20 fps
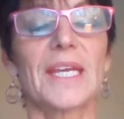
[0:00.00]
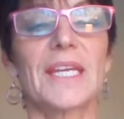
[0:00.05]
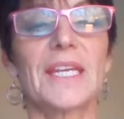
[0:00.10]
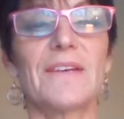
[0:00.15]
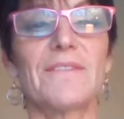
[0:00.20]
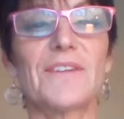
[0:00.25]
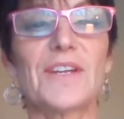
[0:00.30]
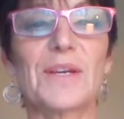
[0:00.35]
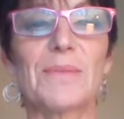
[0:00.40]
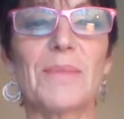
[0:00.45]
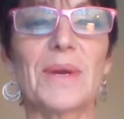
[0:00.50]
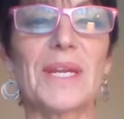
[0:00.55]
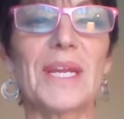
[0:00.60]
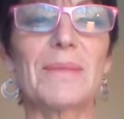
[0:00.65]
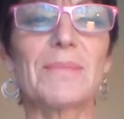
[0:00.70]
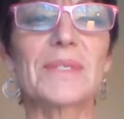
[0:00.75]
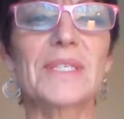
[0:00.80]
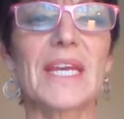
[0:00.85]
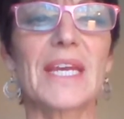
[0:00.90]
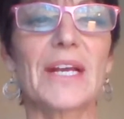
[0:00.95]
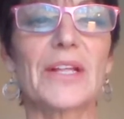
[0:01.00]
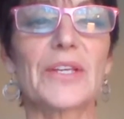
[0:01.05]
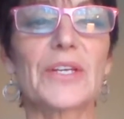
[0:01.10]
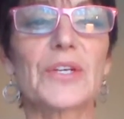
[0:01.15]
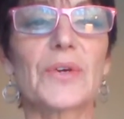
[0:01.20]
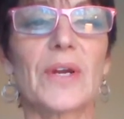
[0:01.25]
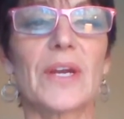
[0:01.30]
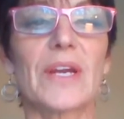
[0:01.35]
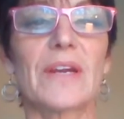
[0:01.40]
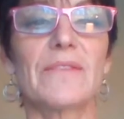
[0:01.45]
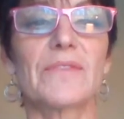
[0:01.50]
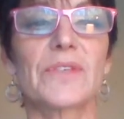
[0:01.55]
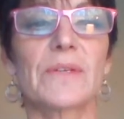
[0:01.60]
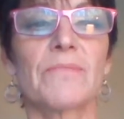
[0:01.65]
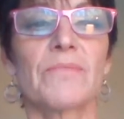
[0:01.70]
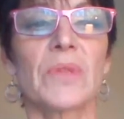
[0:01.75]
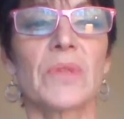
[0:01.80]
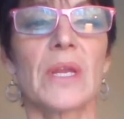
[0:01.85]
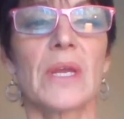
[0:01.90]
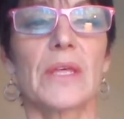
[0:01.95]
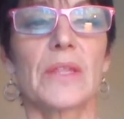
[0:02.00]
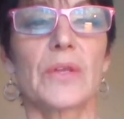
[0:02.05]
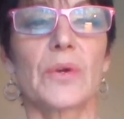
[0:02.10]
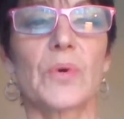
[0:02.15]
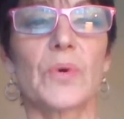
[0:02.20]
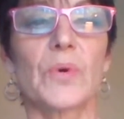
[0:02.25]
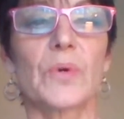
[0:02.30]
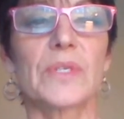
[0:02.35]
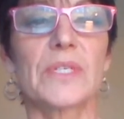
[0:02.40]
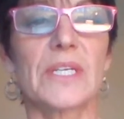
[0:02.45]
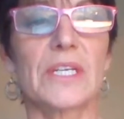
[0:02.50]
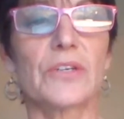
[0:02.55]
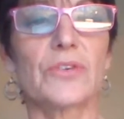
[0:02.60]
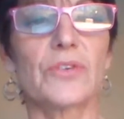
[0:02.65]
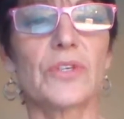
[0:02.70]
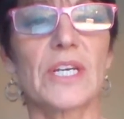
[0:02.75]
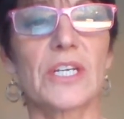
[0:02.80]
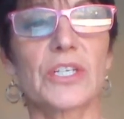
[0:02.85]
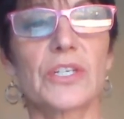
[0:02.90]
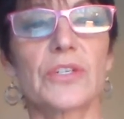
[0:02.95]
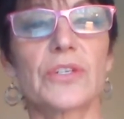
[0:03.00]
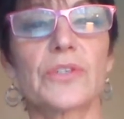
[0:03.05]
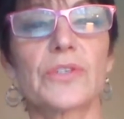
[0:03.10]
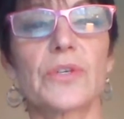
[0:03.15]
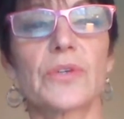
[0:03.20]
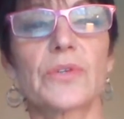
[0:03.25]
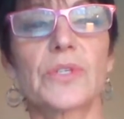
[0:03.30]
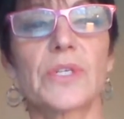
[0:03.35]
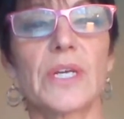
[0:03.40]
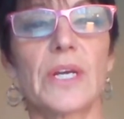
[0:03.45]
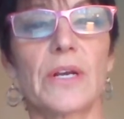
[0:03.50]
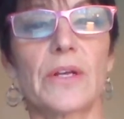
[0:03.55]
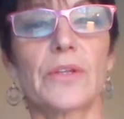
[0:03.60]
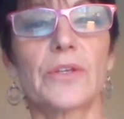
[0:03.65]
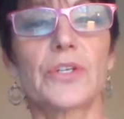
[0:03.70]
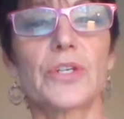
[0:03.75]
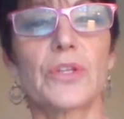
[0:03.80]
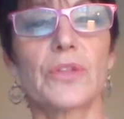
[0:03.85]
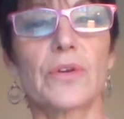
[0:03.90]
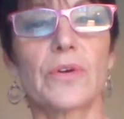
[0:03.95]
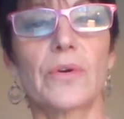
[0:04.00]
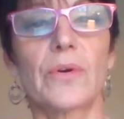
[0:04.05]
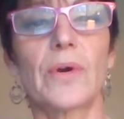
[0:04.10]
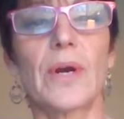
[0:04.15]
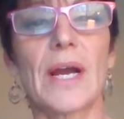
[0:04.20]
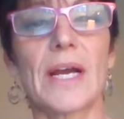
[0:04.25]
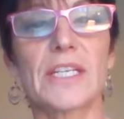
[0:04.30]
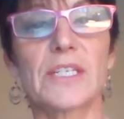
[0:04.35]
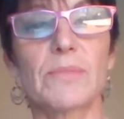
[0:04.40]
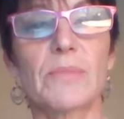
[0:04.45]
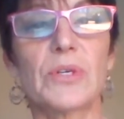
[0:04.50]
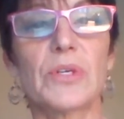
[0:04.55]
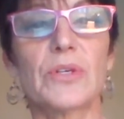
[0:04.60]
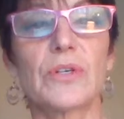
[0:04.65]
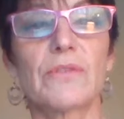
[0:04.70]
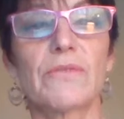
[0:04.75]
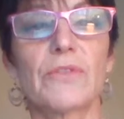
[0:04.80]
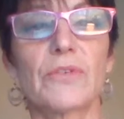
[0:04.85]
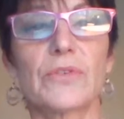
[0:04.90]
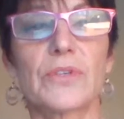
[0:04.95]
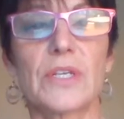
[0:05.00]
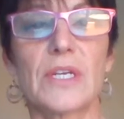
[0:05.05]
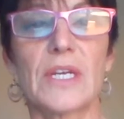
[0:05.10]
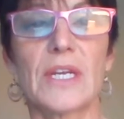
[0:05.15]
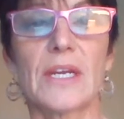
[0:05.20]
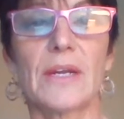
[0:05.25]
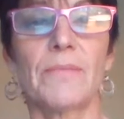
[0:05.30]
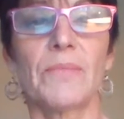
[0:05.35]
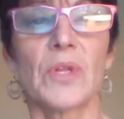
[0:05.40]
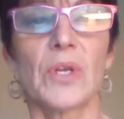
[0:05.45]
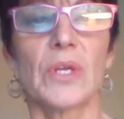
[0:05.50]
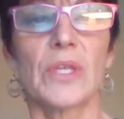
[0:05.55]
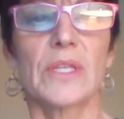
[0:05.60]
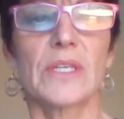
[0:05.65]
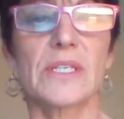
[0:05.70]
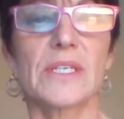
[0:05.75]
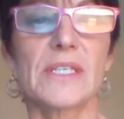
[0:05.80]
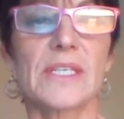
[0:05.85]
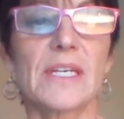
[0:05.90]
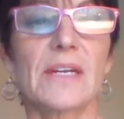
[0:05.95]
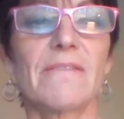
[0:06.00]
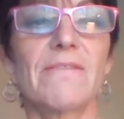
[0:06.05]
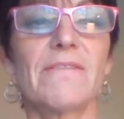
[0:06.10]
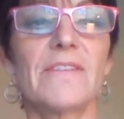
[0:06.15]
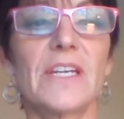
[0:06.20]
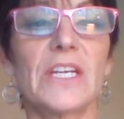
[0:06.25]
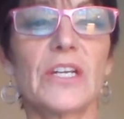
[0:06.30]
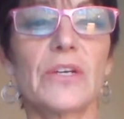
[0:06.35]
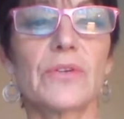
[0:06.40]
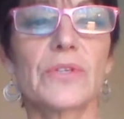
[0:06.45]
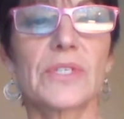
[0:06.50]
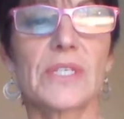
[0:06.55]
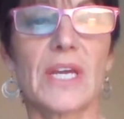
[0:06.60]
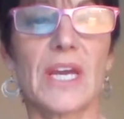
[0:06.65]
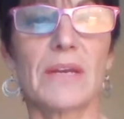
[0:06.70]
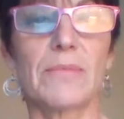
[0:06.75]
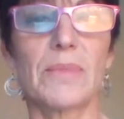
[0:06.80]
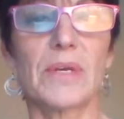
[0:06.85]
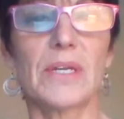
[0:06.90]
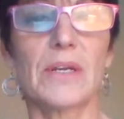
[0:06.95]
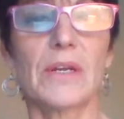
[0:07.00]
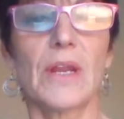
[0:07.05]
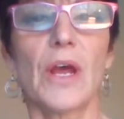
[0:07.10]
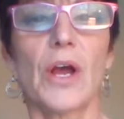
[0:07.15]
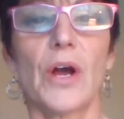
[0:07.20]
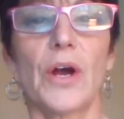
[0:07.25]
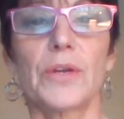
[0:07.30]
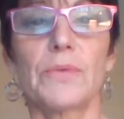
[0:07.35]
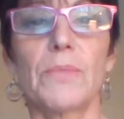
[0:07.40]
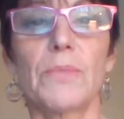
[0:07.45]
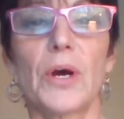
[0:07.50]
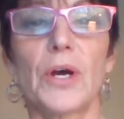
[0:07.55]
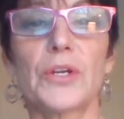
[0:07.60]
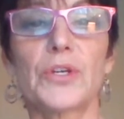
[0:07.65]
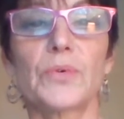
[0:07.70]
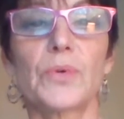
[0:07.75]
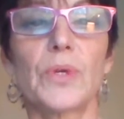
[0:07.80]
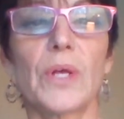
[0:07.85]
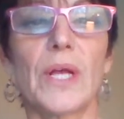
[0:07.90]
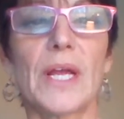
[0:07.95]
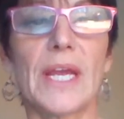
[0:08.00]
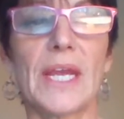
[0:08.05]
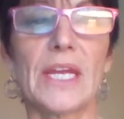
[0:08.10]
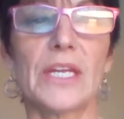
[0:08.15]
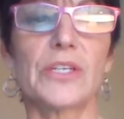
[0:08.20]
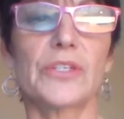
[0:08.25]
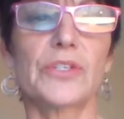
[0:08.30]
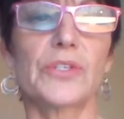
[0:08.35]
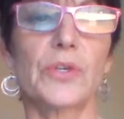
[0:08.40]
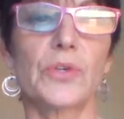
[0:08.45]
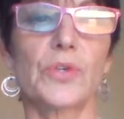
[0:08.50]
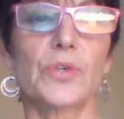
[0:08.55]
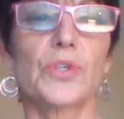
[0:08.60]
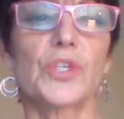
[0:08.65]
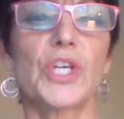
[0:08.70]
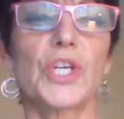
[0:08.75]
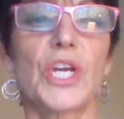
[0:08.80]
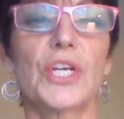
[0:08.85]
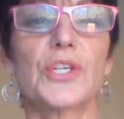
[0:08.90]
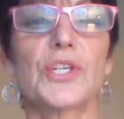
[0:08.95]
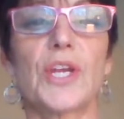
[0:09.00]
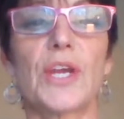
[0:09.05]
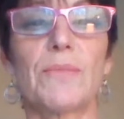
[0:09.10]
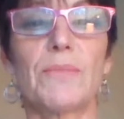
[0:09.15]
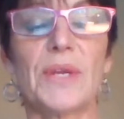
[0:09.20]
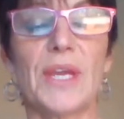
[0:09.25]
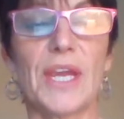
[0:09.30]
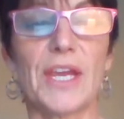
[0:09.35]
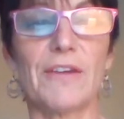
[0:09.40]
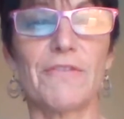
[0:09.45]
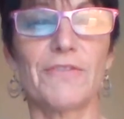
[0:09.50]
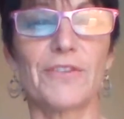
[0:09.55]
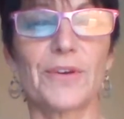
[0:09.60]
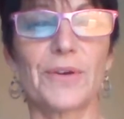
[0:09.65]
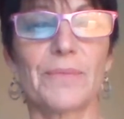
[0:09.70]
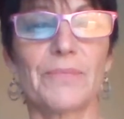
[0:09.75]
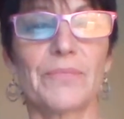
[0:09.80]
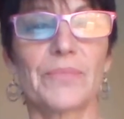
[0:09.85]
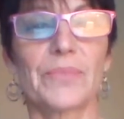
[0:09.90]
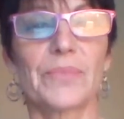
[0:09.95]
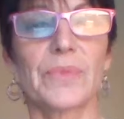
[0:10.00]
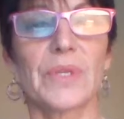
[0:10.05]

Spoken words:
Good evening. My name is Kelly Graves. The course Introduction to Sociology through Aspen University. This is a video assignment on Module 8, Social Change and Behavior.